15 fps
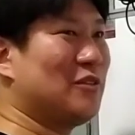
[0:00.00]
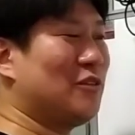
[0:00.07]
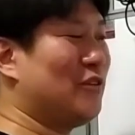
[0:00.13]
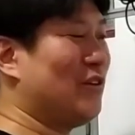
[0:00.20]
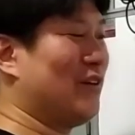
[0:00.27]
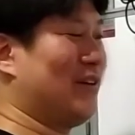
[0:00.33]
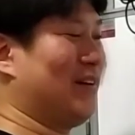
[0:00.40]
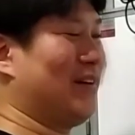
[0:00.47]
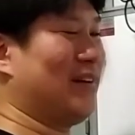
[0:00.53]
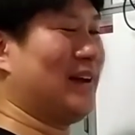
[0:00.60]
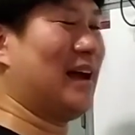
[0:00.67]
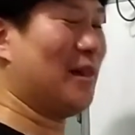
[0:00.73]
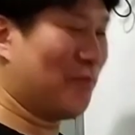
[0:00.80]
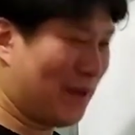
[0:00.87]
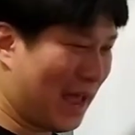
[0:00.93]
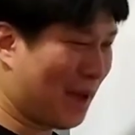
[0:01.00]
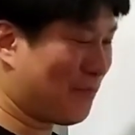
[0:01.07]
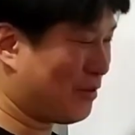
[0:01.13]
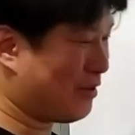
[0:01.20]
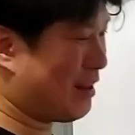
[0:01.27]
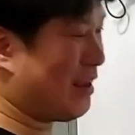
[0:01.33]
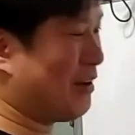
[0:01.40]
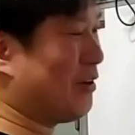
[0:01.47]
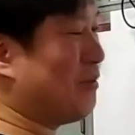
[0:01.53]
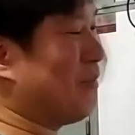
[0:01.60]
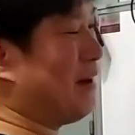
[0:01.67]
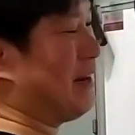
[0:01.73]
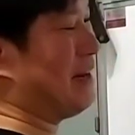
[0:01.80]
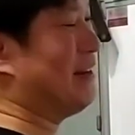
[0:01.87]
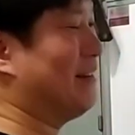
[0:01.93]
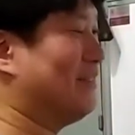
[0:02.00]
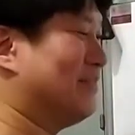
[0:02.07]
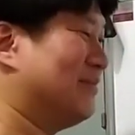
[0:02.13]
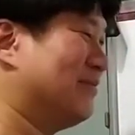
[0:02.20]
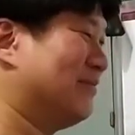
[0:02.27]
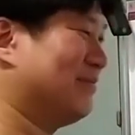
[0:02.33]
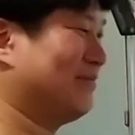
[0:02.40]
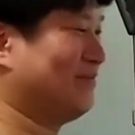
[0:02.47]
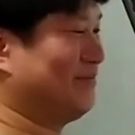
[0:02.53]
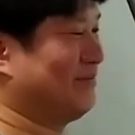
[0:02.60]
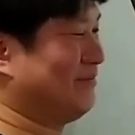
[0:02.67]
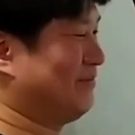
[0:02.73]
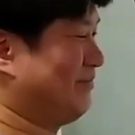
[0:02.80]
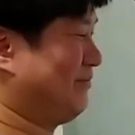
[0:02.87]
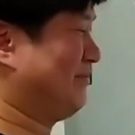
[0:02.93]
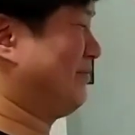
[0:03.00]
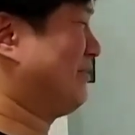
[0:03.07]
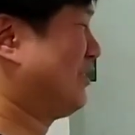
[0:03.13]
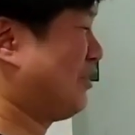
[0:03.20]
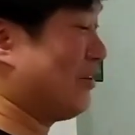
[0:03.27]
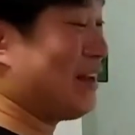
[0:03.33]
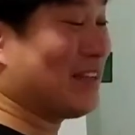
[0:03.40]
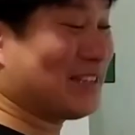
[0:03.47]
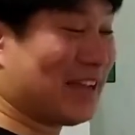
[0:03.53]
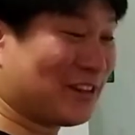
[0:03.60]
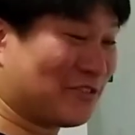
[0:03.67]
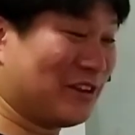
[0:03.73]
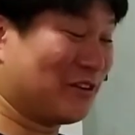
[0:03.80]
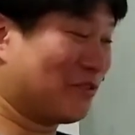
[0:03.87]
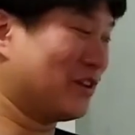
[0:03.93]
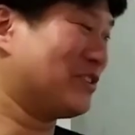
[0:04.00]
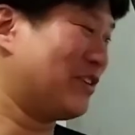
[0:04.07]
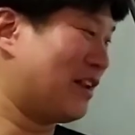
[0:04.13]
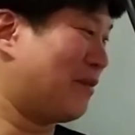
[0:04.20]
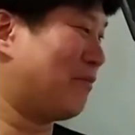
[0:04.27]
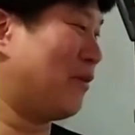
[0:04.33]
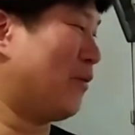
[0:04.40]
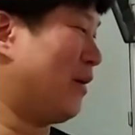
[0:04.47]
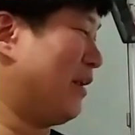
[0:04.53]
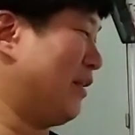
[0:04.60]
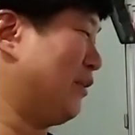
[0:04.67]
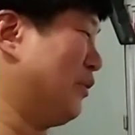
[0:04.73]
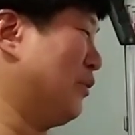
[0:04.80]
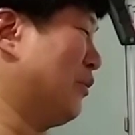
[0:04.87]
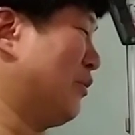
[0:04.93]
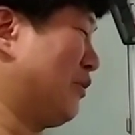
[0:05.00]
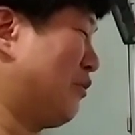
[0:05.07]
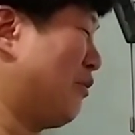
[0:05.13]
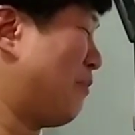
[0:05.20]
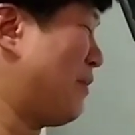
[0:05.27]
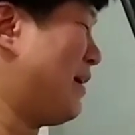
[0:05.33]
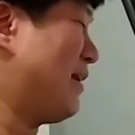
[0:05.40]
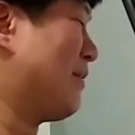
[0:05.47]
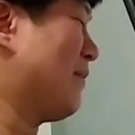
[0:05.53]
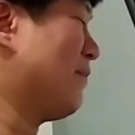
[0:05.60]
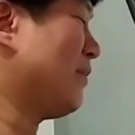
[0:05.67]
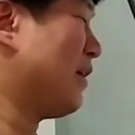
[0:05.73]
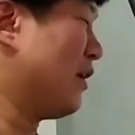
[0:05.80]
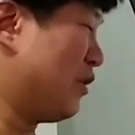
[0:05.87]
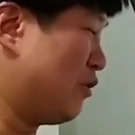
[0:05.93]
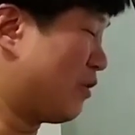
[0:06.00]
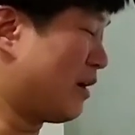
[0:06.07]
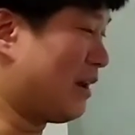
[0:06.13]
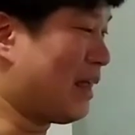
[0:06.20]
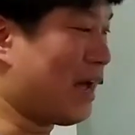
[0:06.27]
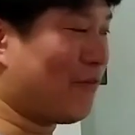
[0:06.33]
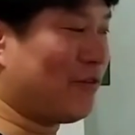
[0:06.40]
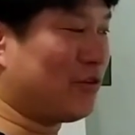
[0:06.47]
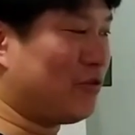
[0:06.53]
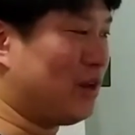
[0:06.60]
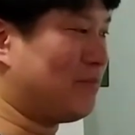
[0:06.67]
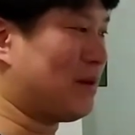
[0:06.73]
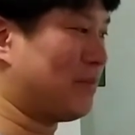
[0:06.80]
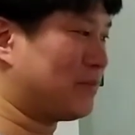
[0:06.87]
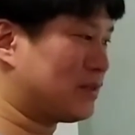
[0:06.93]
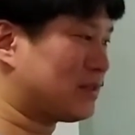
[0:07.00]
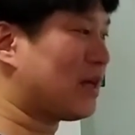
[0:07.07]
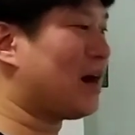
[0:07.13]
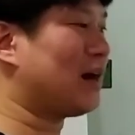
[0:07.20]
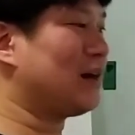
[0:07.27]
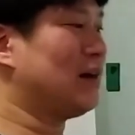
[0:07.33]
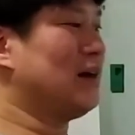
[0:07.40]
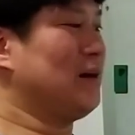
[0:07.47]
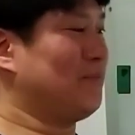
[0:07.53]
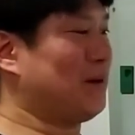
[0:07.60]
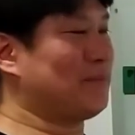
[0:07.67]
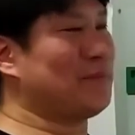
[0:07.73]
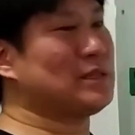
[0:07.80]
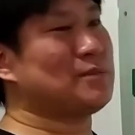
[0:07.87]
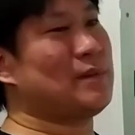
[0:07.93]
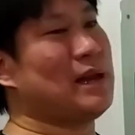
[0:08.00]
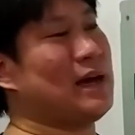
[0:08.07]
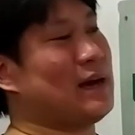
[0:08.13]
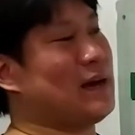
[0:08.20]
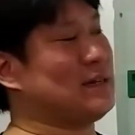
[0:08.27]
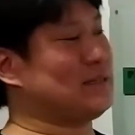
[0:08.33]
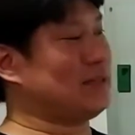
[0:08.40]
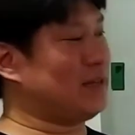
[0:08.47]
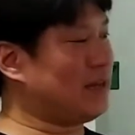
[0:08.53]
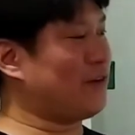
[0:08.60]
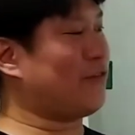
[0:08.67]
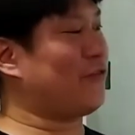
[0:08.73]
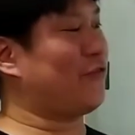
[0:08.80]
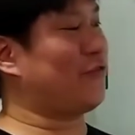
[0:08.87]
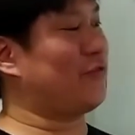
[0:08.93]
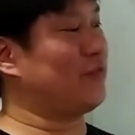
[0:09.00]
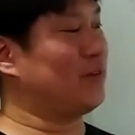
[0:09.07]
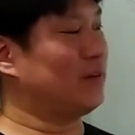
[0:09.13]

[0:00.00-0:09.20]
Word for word: to, I'll be happy to take your money. So that's actually question number one and two. To repeat, you can have it remapped stock, but mas malakas if